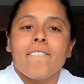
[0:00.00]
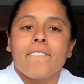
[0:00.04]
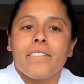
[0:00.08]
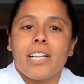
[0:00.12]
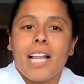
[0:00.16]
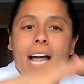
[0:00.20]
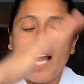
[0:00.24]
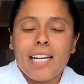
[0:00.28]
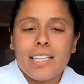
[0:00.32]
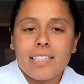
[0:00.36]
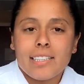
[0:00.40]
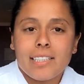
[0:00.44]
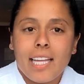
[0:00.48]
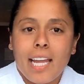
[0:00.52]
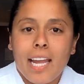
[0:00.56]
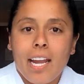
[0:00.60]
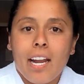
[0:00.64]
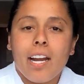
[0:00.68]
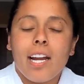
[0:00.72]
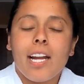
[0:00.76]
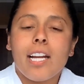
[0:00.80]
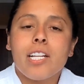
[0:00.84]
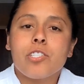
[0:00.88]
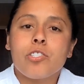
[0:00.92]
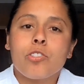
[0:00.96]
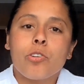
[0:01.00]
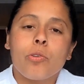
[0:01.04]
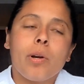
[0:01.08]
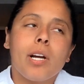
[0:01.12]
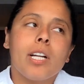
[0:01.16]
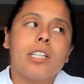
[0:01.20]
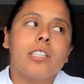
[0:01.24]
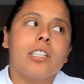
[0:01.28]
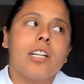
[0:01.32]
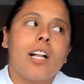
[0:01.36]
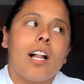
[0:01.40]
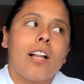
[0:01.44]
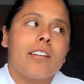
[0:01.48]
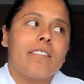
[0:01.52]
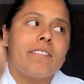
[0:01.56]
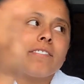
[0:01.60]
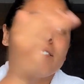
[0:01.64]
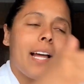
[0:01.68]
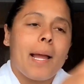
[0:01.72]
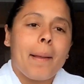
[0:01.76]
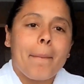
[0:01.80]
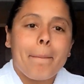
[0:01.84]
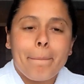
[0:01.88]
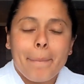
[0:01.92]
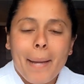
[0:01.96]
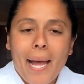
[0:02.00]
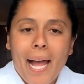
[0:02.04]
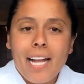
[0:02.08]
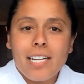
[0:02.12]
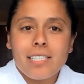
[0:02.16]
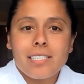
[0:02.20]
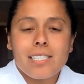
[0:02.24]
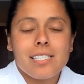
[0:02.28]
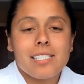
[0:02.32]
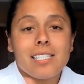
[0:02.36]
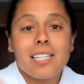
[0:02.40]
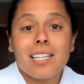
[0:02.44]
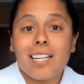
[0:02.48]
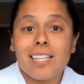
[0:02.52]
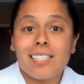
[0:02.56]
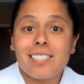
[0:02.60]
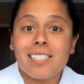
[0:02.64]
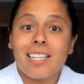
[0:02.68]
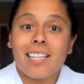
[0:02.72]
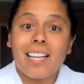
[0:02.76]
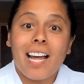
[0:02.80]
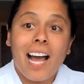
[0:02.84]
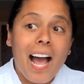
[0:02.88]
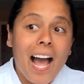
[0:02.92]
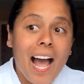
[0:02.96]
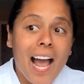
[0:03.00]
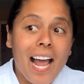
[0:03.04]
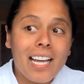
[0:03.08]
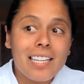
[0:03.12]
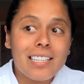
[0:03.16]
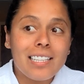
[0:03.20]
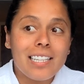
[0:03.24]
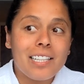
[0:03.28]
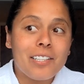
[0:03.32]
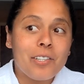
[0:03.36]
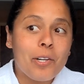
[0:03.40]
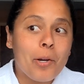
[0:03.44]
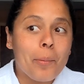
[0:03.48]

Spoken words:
flight there and $200 flight back just to get to the island.